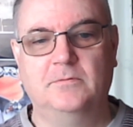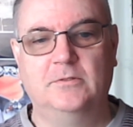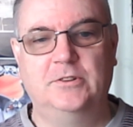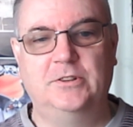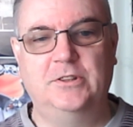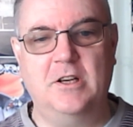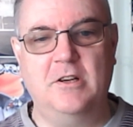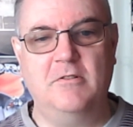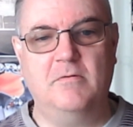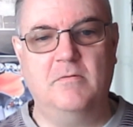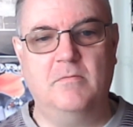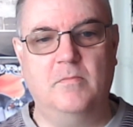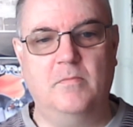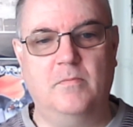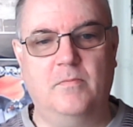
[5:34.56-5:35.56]
So,
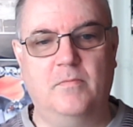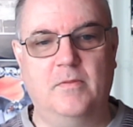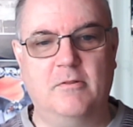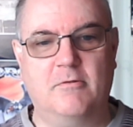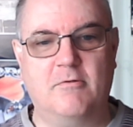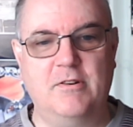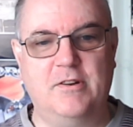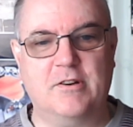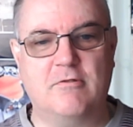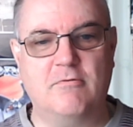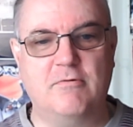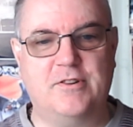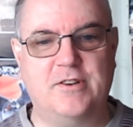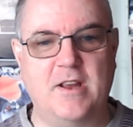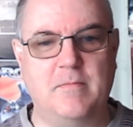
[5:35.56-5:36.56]
the critical
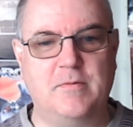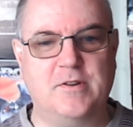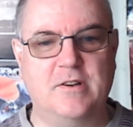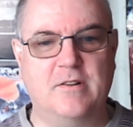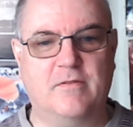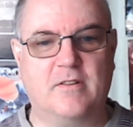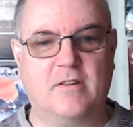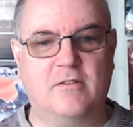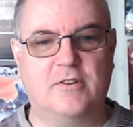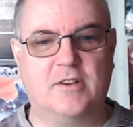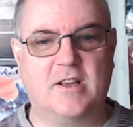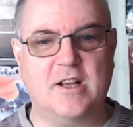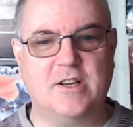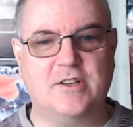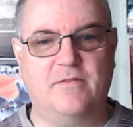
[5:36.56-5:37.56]
reception of To
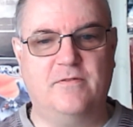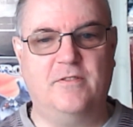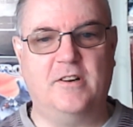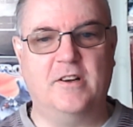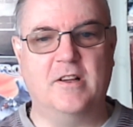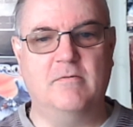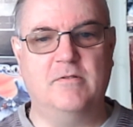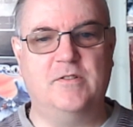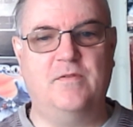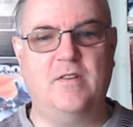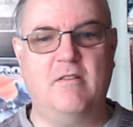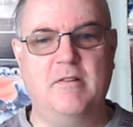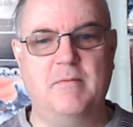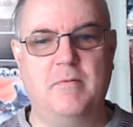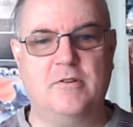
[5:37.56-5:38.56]
Catch a Fire was
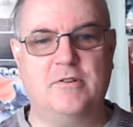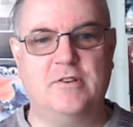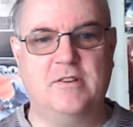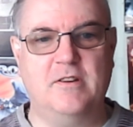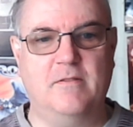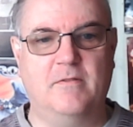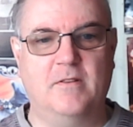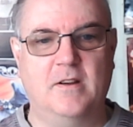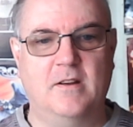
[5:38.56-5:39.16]
very positive.